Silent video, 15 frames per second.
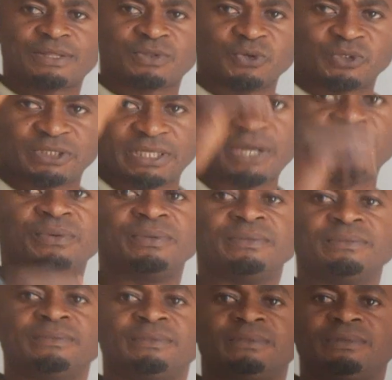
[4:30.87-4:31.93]
to tail
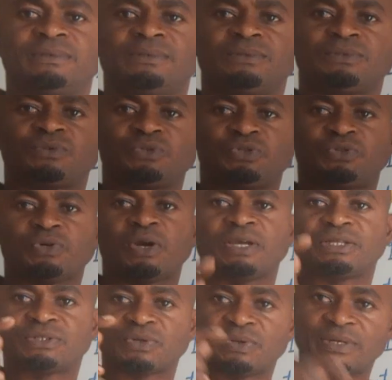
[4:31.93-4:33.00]
to draw
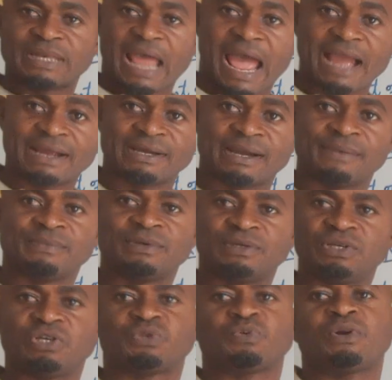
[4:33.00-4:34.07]
its own
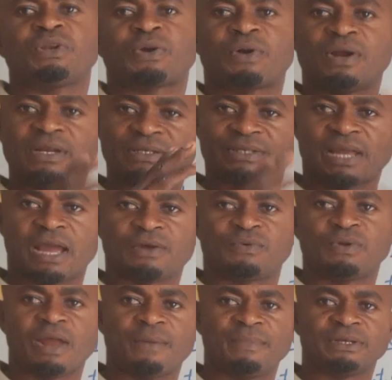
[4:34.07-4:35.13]
diagram is what they call a
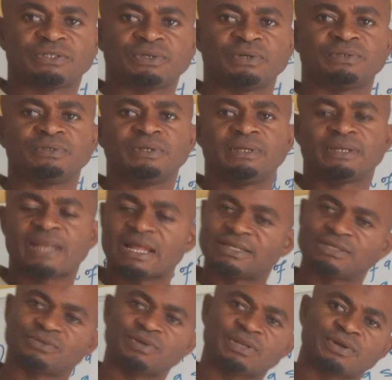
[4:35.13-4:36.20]
triangular method. That
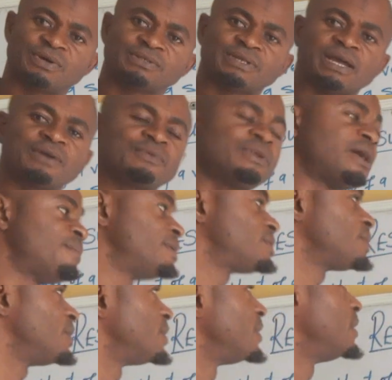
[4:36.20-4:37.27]
is what they call triangular
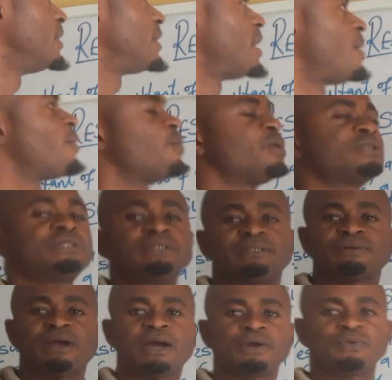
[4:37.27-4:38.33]
method. Now, what is
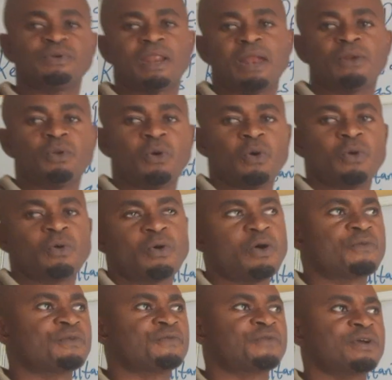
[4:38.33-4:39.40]
triangular law
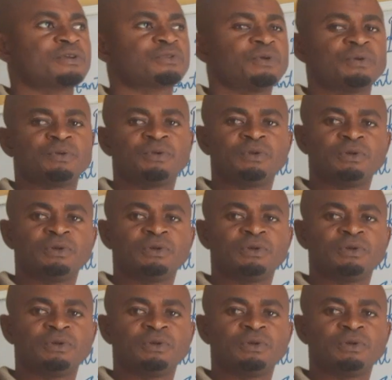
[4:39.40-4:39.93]
of a vector?